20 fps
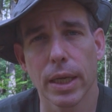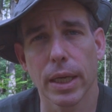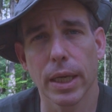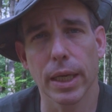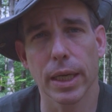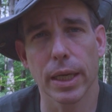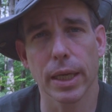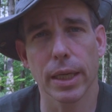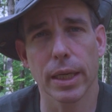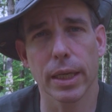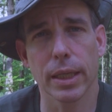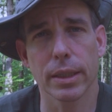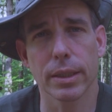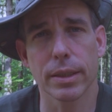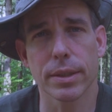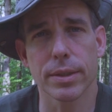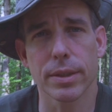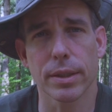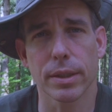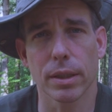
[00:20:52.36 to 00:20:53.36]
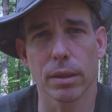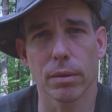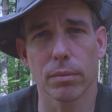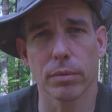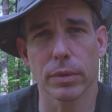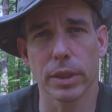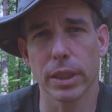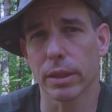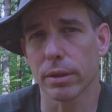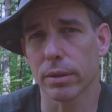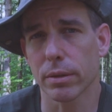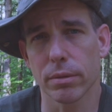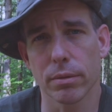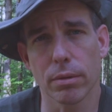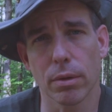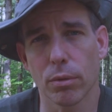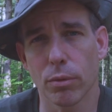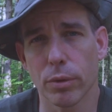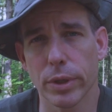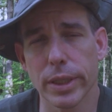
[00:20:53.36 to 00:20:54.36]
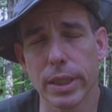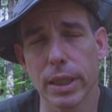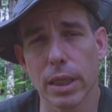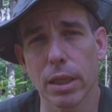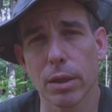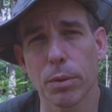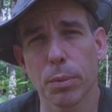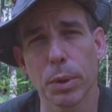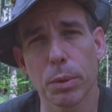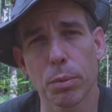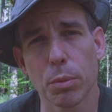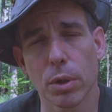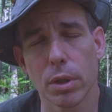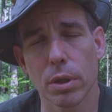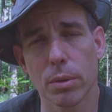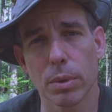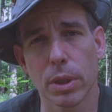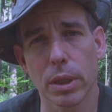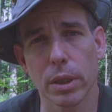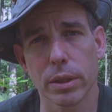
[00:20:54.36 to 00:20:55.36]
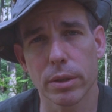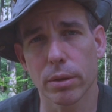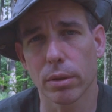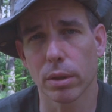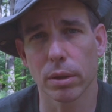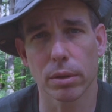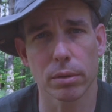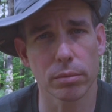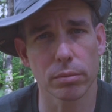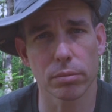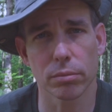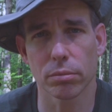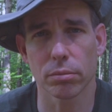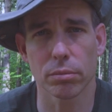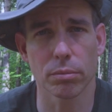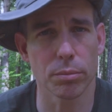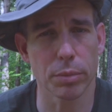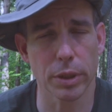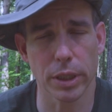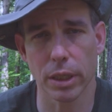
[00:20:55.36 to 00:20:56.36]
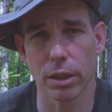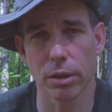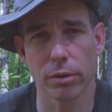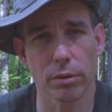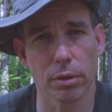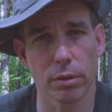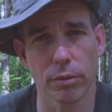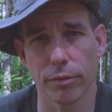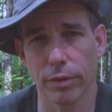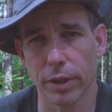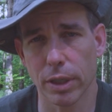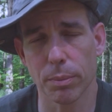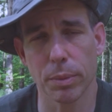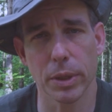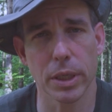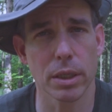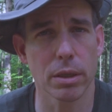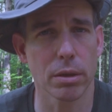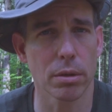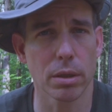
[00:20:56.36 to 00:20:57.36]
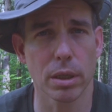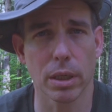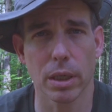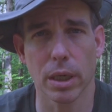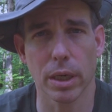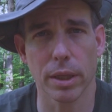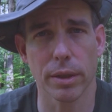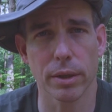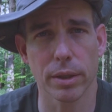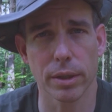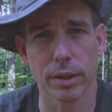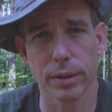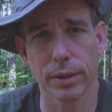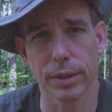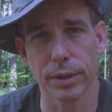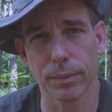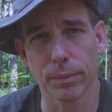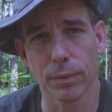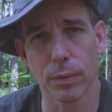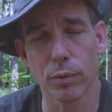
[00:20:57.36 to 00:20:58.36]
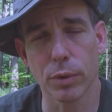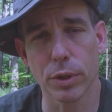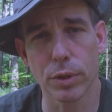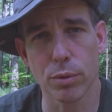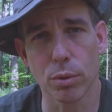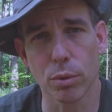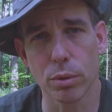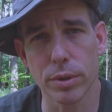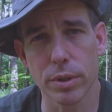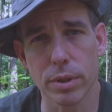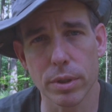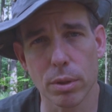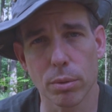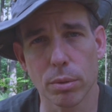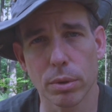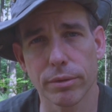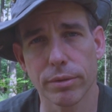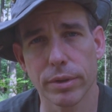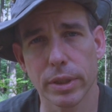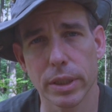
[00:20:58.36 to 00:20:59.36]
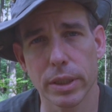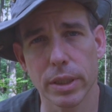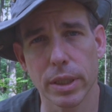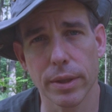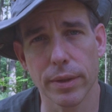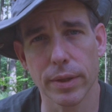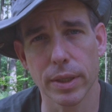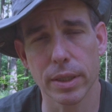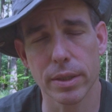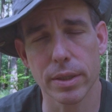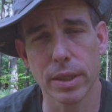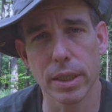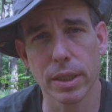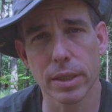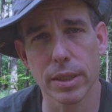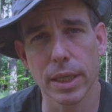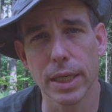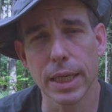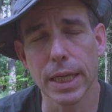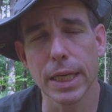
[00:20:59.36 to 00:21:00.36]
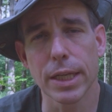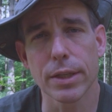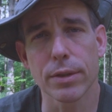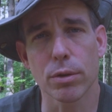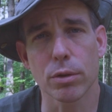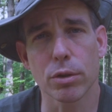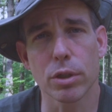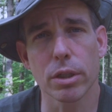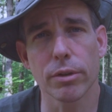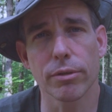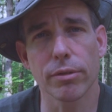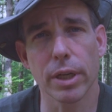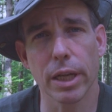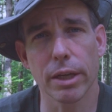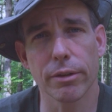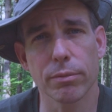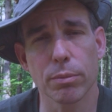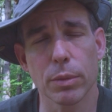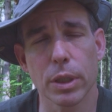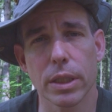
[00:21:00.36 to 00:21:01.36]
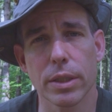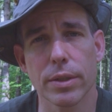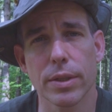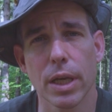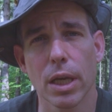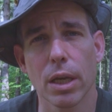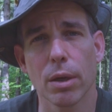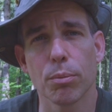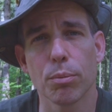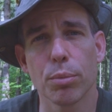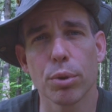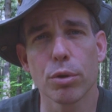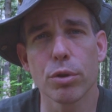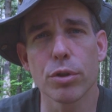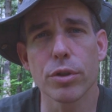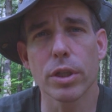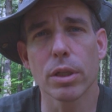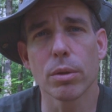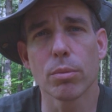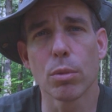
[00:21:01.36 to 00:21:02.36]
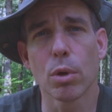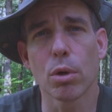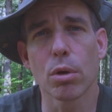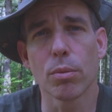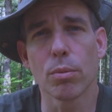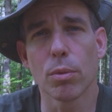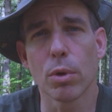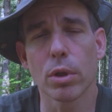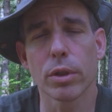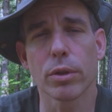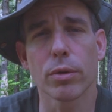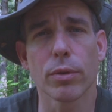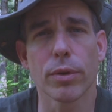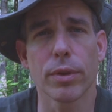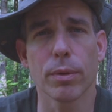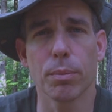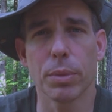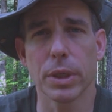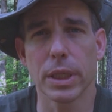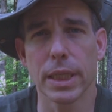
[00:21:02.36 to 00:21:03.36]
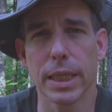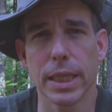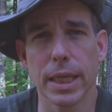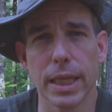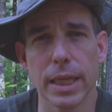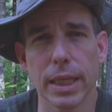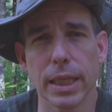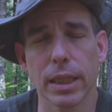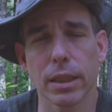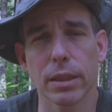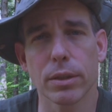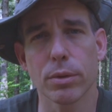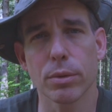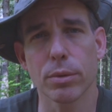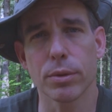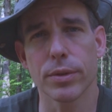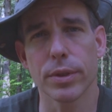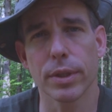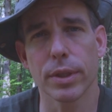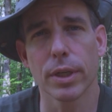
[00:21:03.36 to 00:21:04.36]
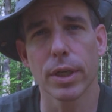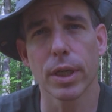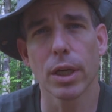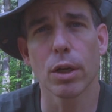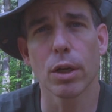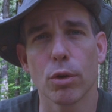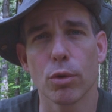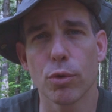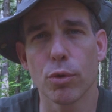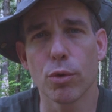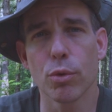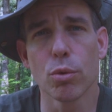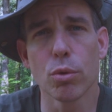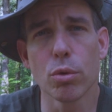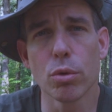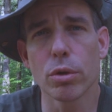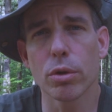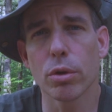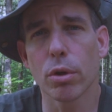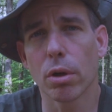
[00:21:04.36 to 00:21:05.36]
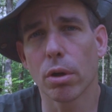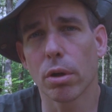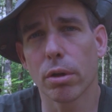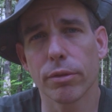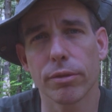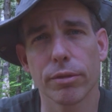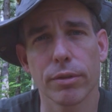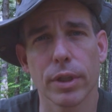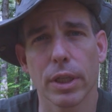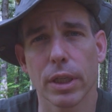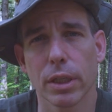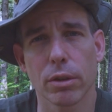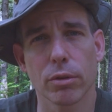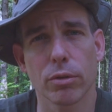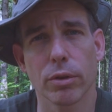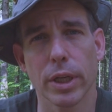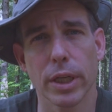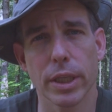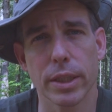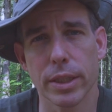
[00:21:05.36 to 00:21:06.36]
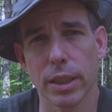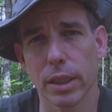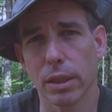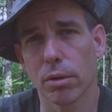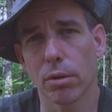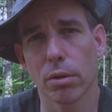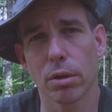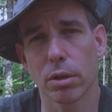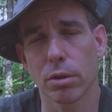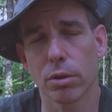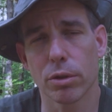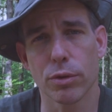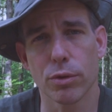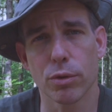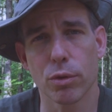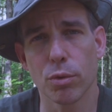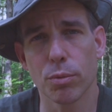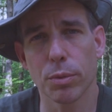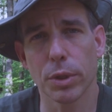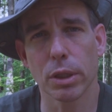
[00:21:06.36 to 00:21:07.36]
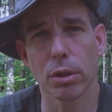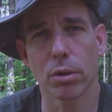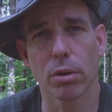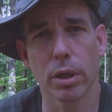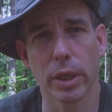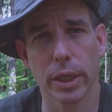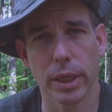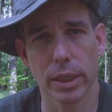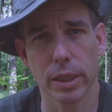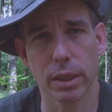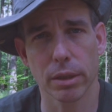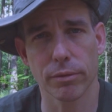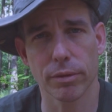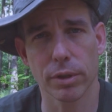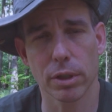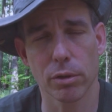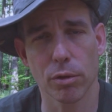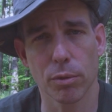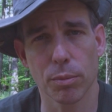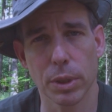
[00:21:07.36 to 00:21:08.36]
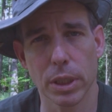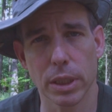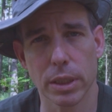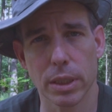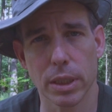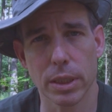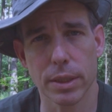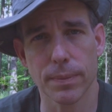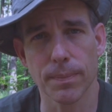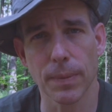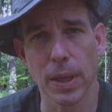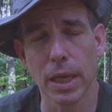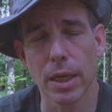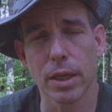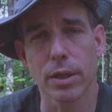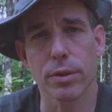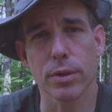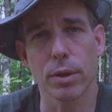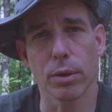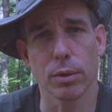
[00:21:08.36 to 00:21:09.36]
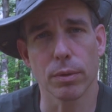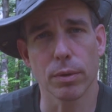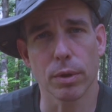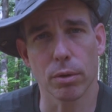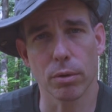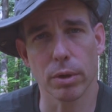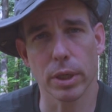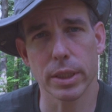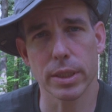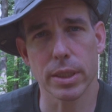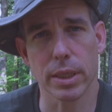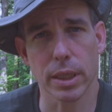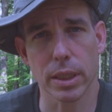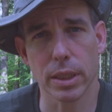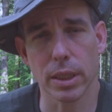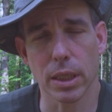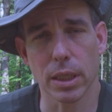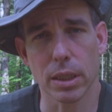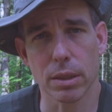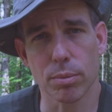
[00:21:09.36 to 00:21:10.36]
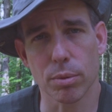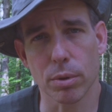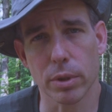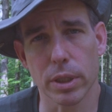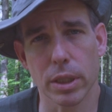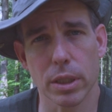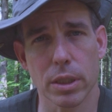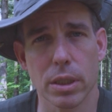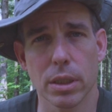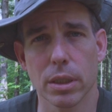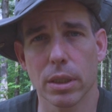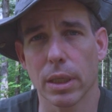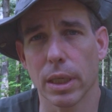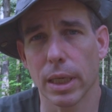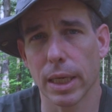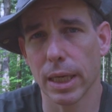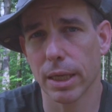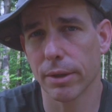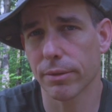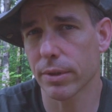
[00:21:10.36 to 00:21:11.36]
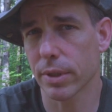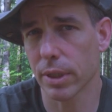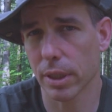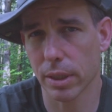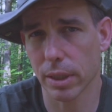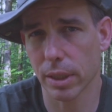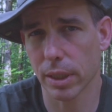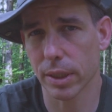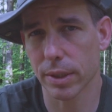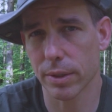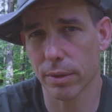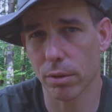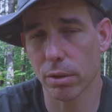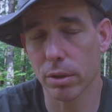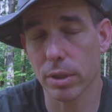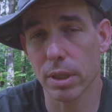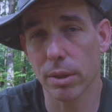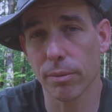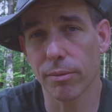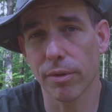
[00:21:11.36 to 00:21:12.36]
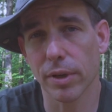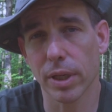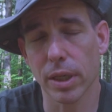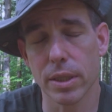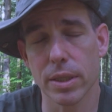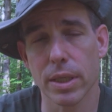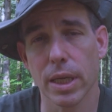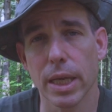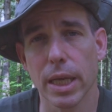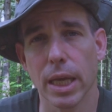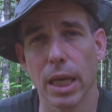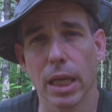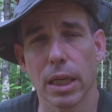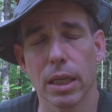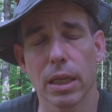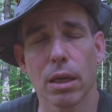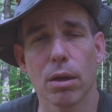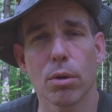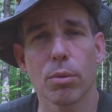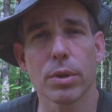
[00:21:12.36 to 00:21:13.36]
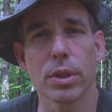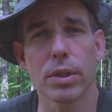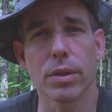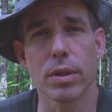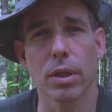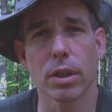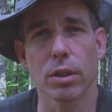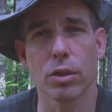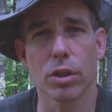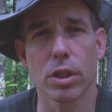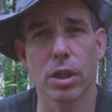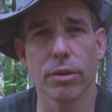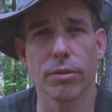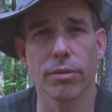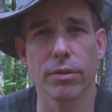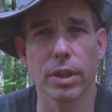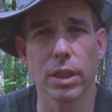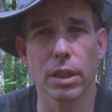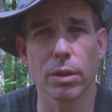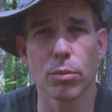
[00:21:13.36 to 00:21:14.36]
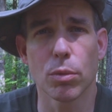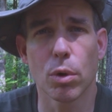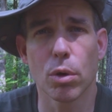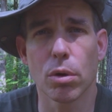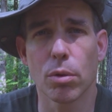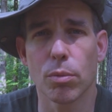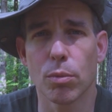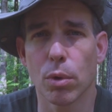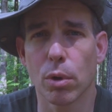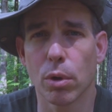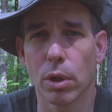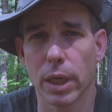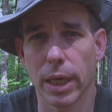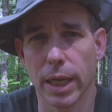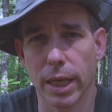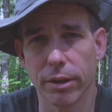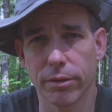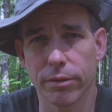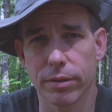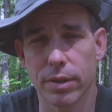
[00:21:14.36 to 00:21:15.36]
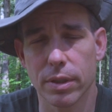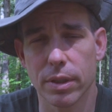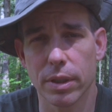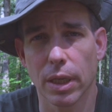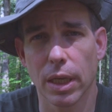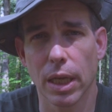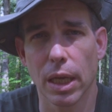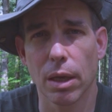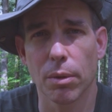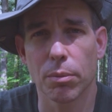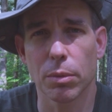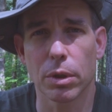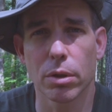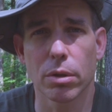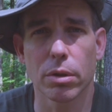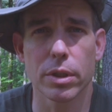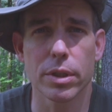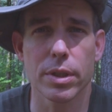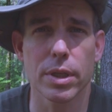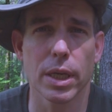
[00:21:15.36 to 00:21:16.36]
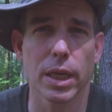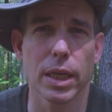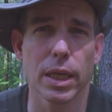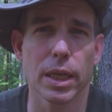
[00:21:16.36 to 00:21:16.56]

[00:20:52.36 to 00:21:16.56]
And yeah, read a little bit more about on Wikipedia or other resources you will find in the internet. So shift left means pushing more and more to the beginning, to the root of creating or consuming or adding vulnerabilities. So right side is production, left side is the concept phase, and now we start shifting more and more left, because